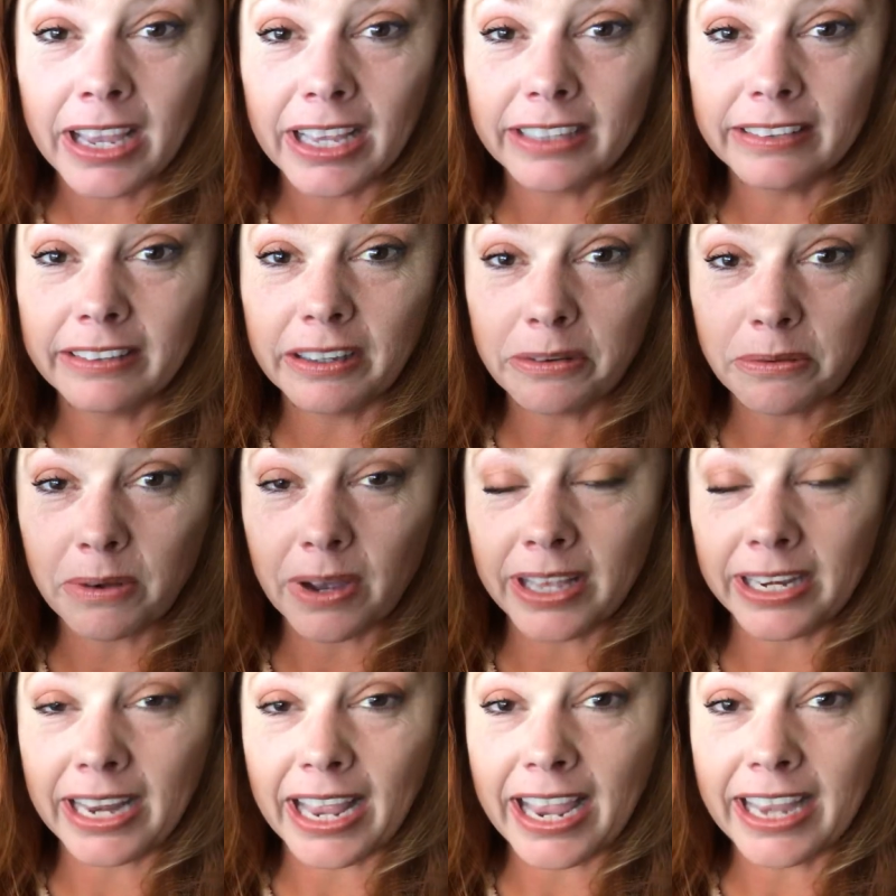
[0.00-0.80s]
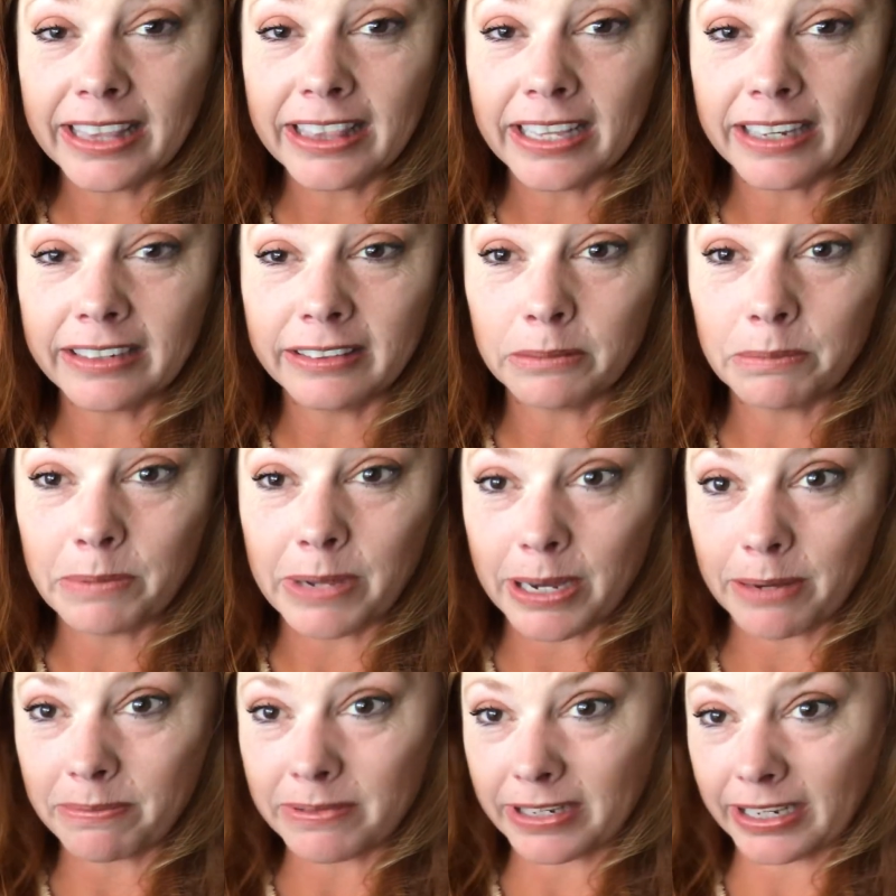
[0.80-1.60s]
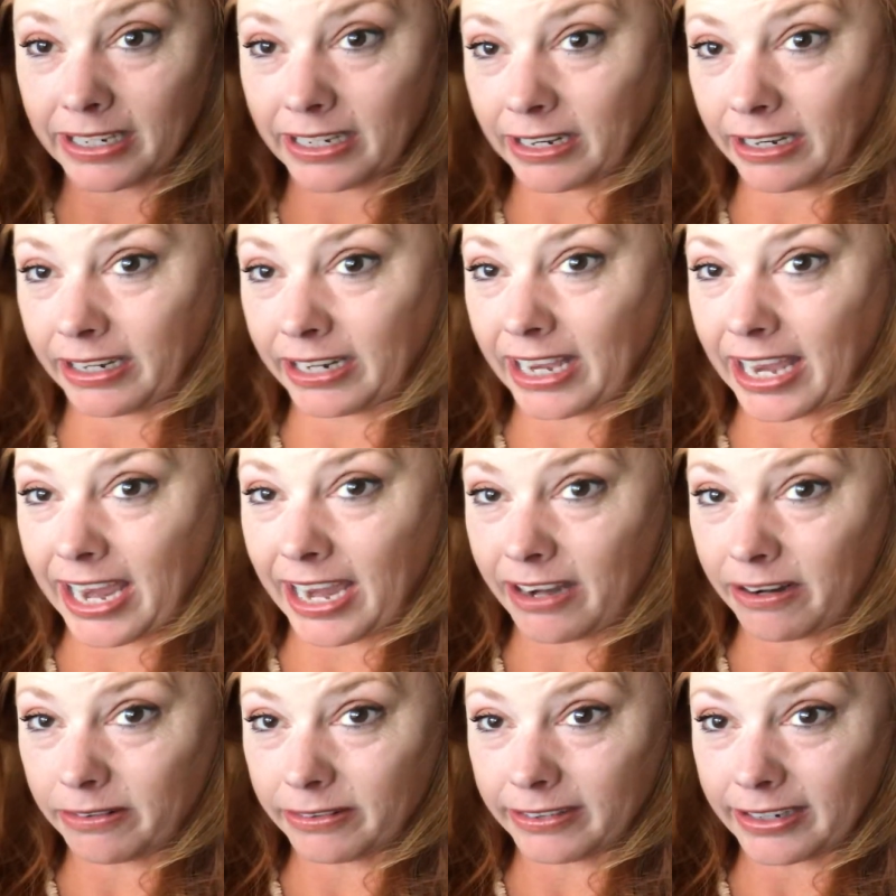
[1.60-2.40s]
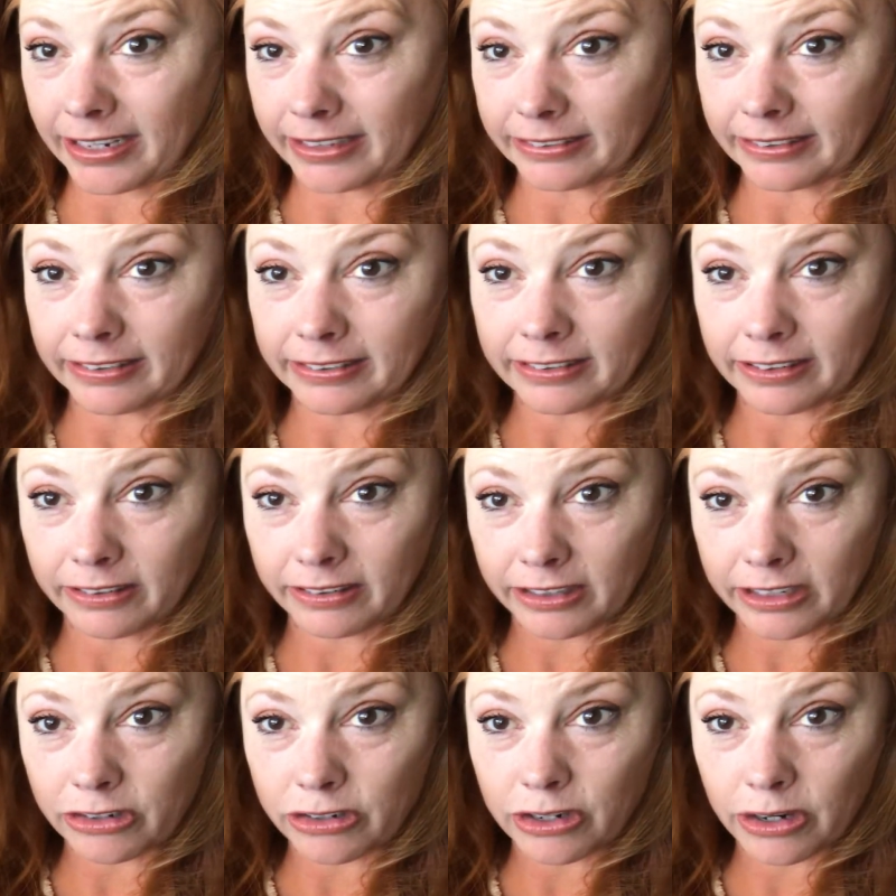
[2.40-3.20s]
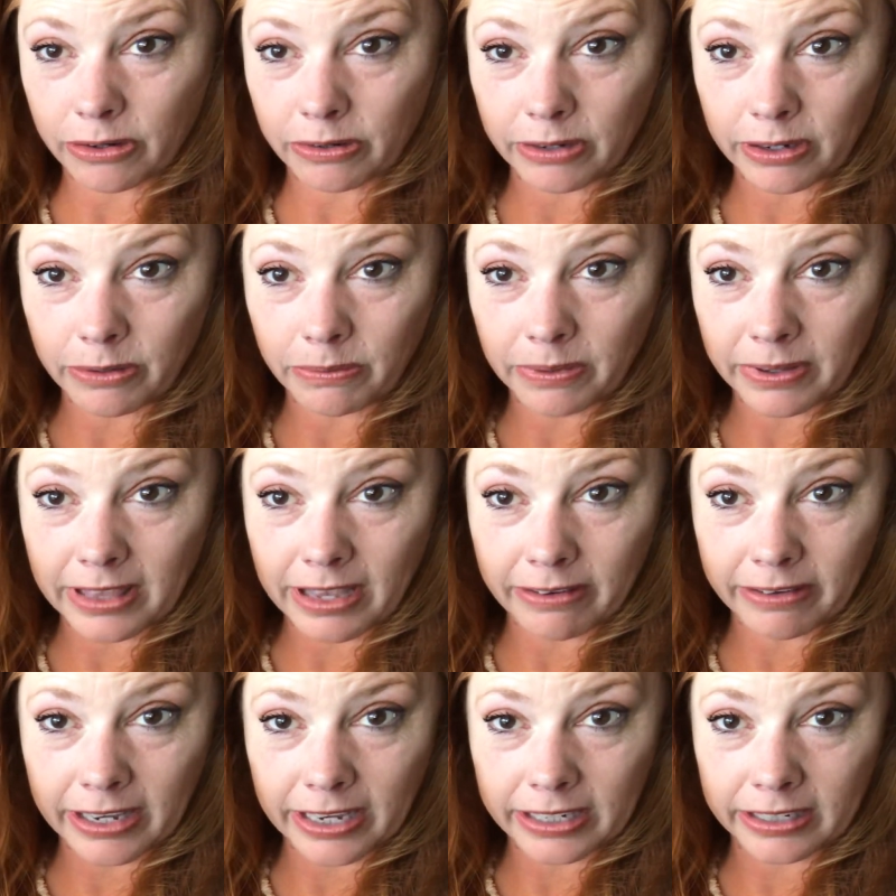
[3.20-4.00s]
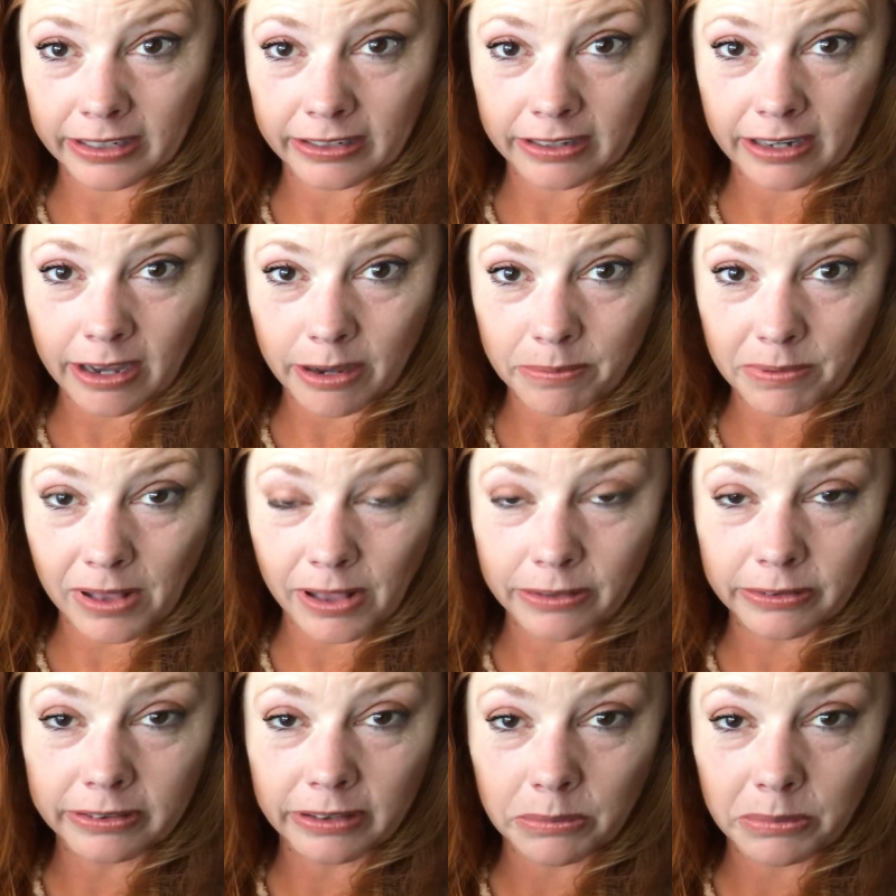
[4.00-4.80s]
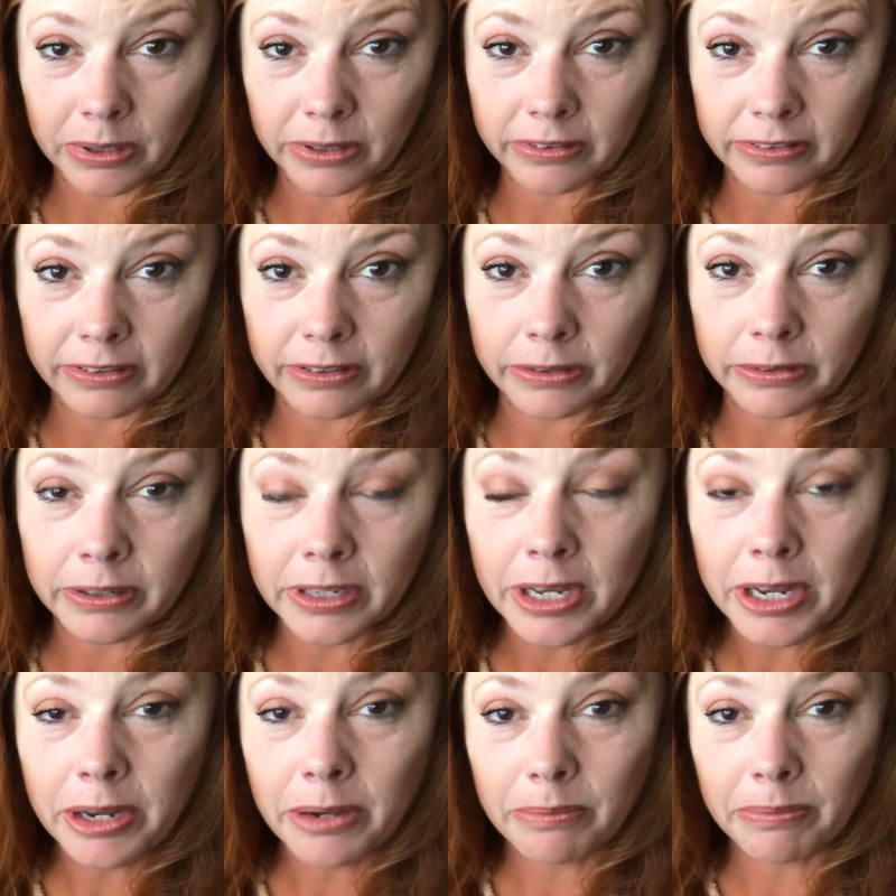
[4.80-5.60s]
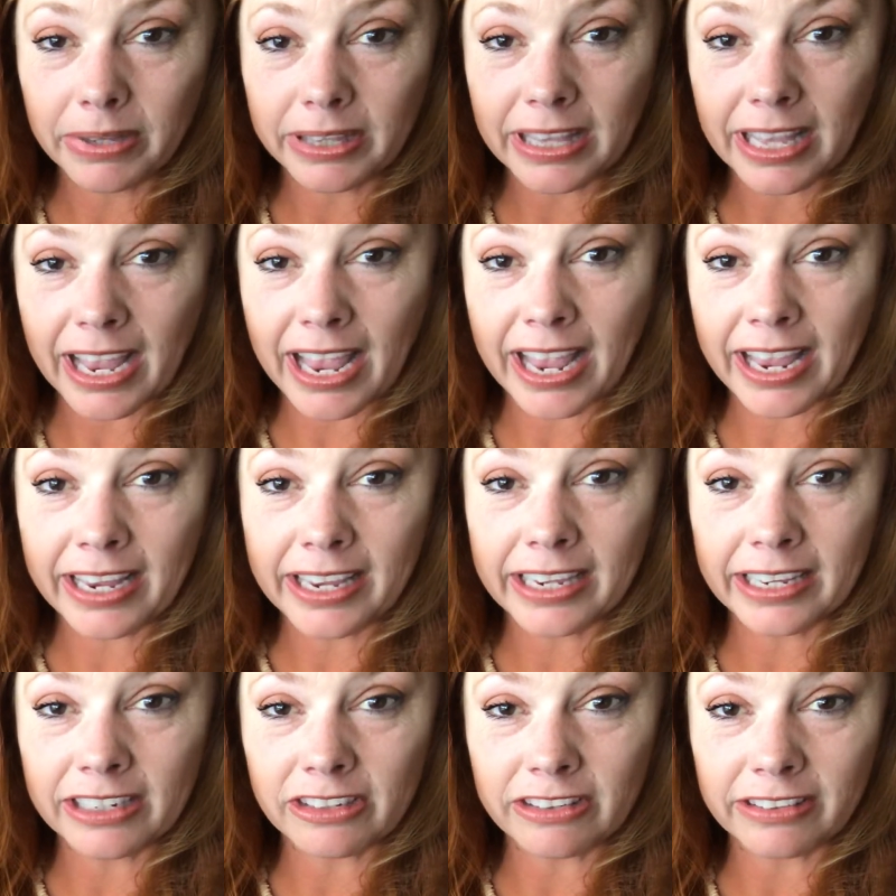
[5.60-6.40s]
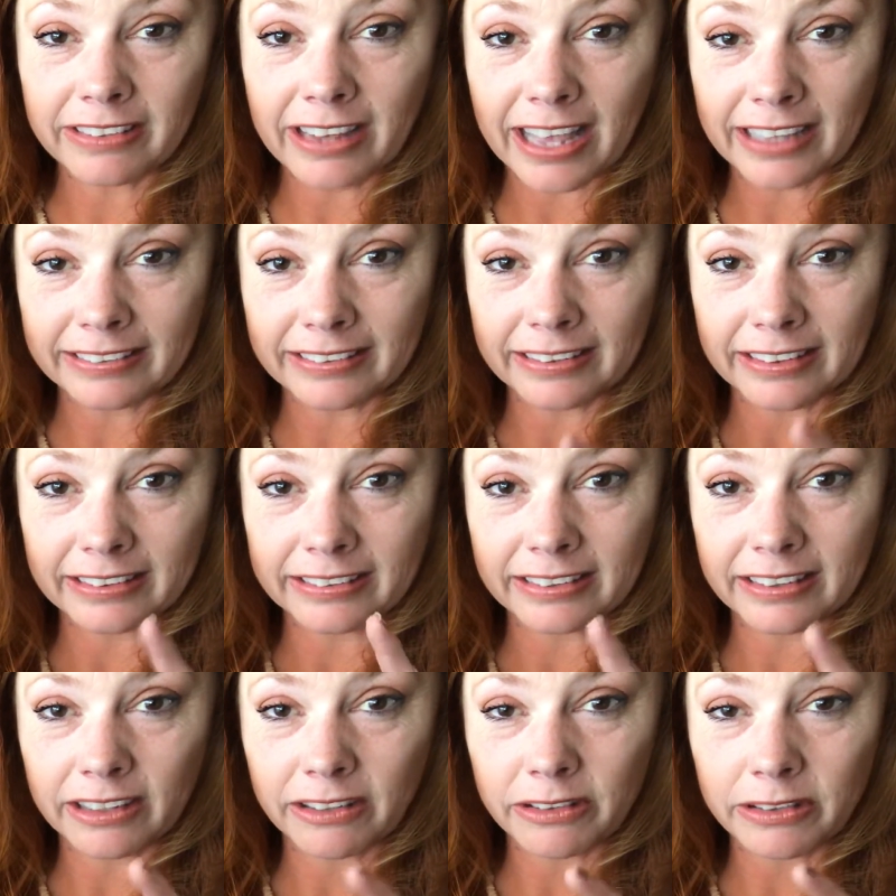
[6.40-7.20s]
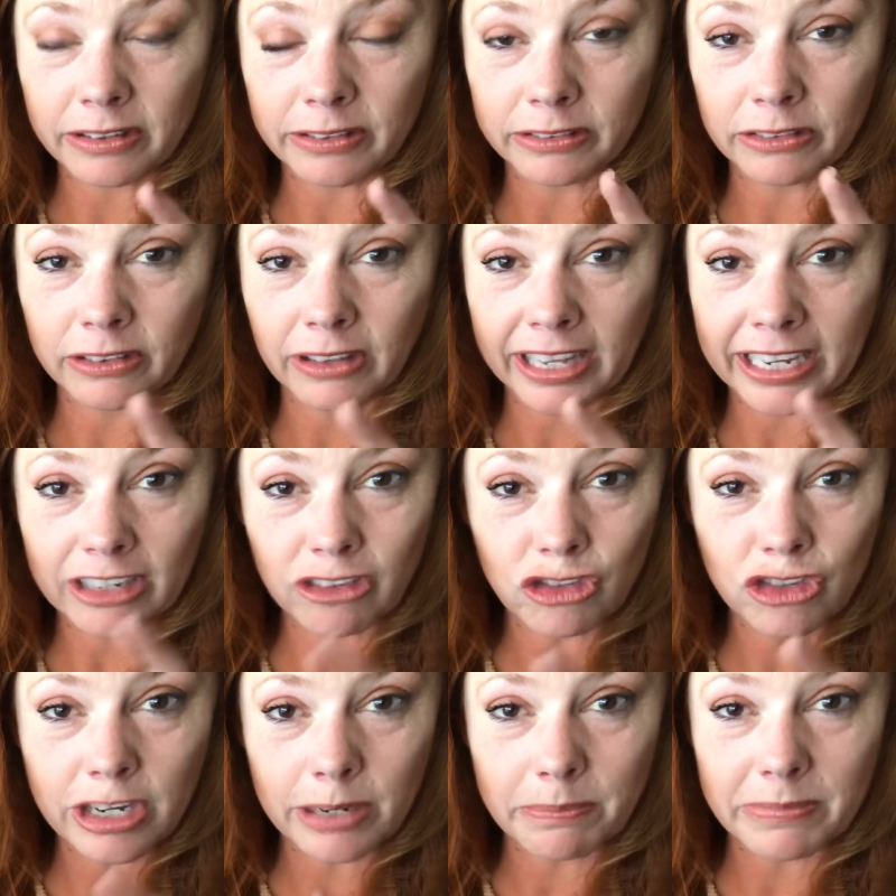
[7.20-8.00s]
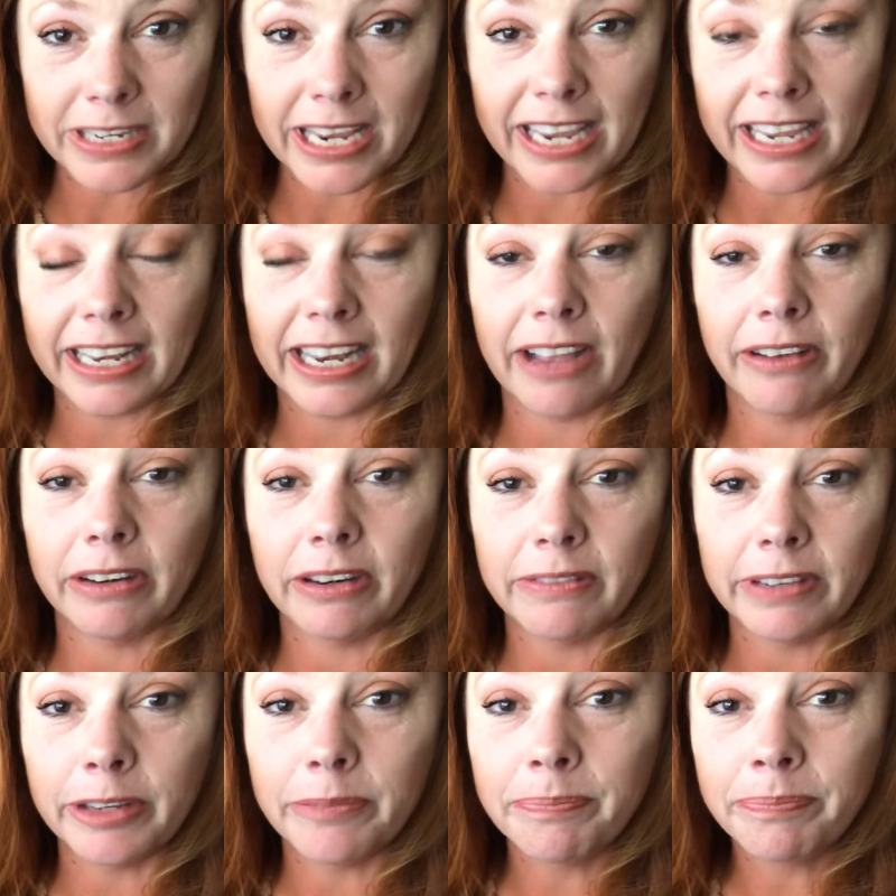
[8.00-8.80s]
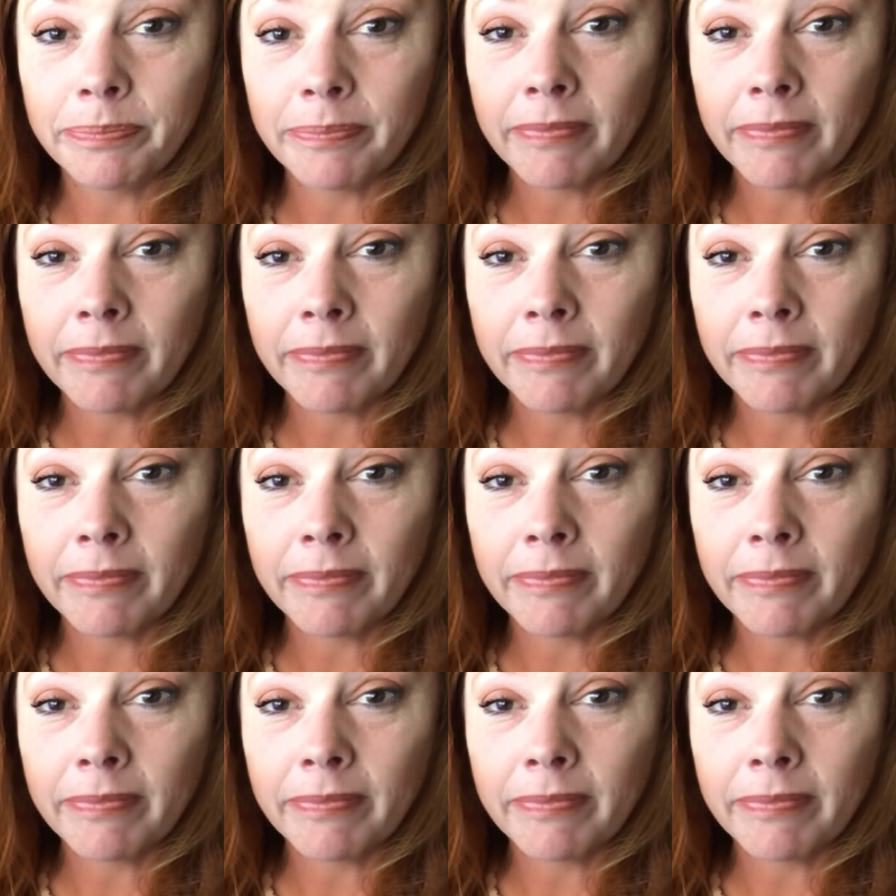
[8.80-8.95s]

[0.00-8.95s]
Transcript: And so an egg that is pipped, and I can't necessarily show you without getting up close and personal, but the egg, it just has this little like chip taken out of it.